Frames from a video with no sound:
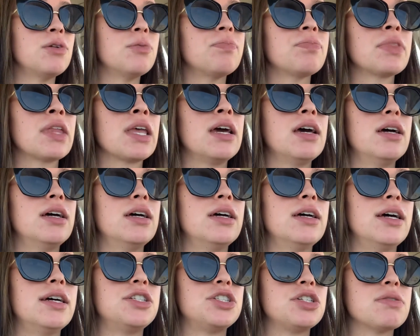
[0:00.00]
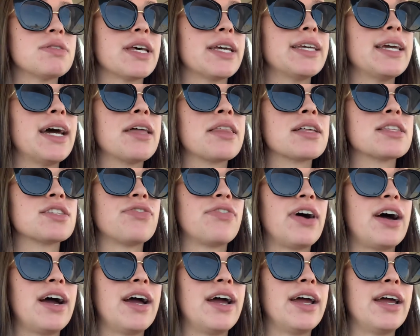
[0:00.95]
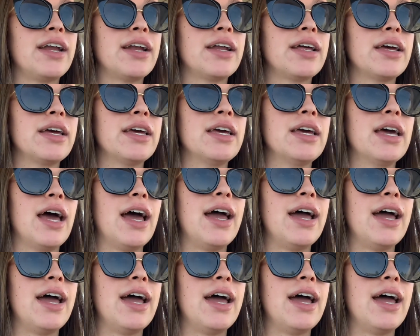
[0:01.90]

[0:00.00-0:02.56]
And she was like, yeah, that's fine.